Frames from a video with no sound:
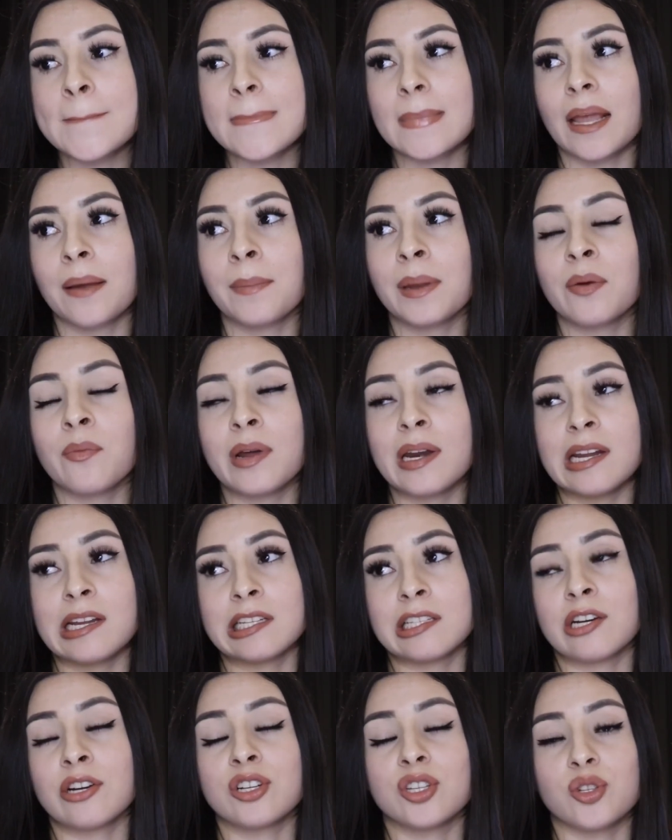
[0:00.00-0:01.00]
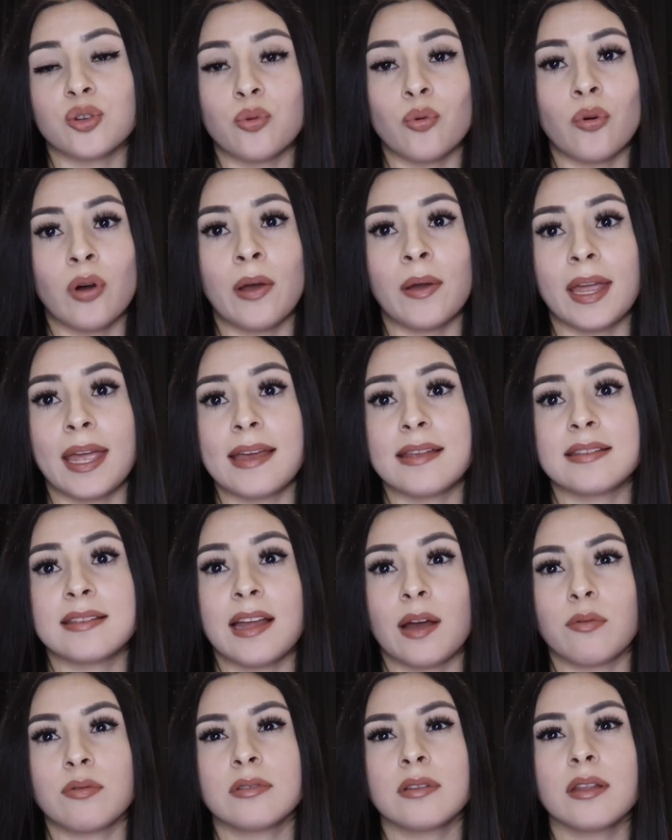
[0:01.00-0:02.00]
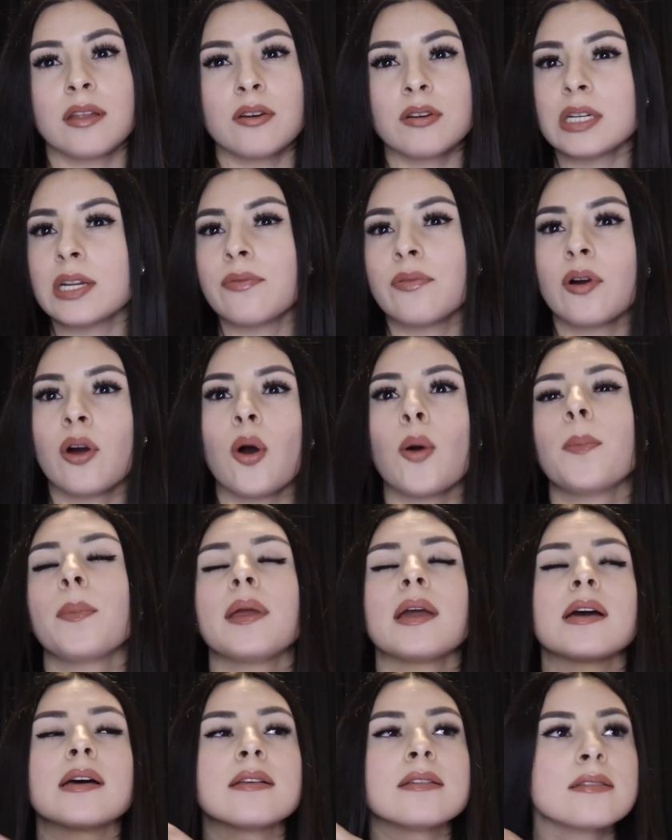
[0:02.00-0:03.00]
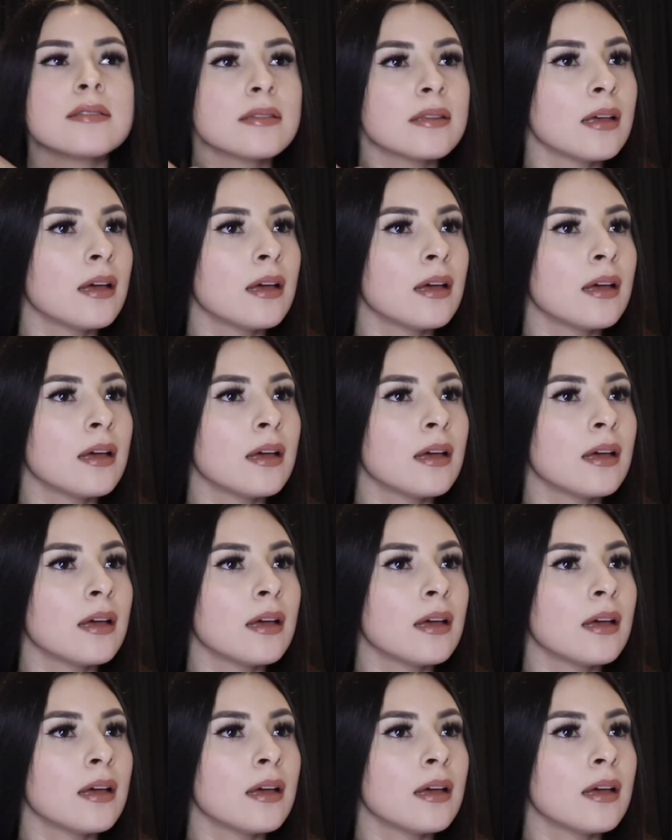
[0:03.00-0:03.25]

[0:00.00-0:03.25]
I mean, when I started school, I guess that was a little difficult because